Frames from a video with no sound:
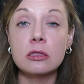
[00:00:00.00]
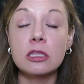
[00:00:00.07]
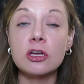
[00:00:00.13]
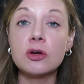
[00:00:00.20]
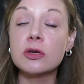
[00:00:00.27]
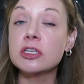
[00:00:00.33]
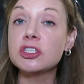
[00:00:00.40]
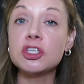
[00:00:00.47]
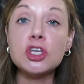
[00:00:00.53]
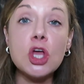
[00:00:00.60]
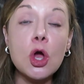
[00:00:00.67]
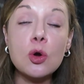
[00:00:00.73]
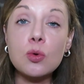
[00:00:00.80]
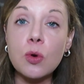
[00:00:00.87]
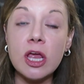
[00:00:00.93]
There is
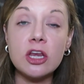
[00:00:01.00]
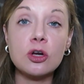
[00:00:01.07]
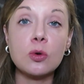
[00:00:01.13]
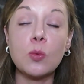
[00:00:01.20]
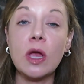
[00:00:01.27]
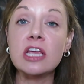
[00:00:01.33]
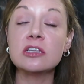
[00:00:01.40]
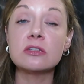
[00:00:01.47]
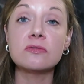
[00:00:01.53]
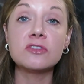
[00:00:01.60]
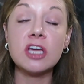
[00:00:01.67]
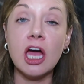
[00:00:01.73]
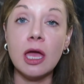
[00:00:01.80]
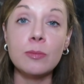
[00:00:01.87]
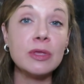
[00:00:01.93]
no greater waste of
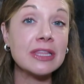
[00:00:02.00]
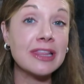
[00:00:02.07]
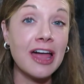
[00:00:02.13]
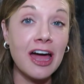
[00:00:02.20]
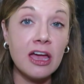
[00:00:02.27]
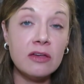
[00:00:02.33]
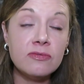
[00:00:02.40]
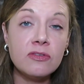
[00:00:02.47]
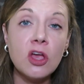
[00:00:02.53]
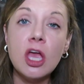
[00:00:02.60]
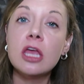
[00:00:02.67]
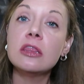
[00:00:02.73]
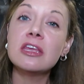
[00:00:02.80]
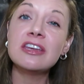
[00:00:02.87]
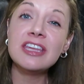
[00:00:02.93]
time in life
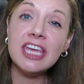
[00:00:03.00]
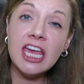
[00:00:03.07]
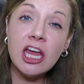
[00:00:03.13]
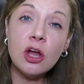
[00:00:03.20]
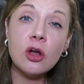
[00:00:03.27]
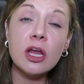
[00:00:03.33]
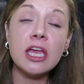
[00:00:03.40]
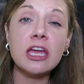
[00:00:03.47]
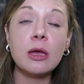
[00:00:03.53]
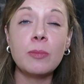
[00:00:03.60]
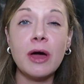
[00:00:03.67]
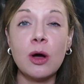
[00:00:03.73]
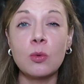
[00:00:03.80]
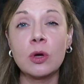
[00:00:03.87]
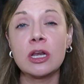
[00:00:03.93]
than caring
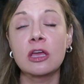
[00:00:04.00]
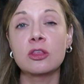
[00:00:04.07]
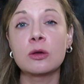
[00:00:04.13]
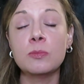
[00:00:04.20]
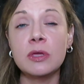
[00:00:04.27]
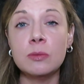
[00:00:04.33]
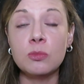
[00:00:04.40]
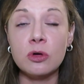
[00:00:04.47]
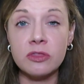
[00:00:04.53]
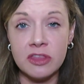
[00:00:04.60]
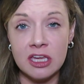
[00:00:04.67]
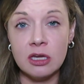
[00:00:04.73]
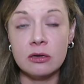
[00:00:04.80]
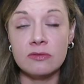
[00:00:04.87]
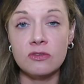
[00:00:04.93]
about what other people
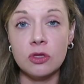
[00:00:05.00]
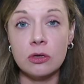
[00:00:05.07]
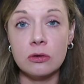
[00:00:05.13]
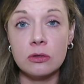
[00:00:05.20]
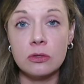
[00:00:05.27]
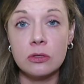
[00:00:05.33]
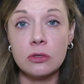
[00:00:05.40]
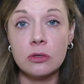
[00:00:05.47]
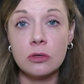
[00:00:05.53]
think of you.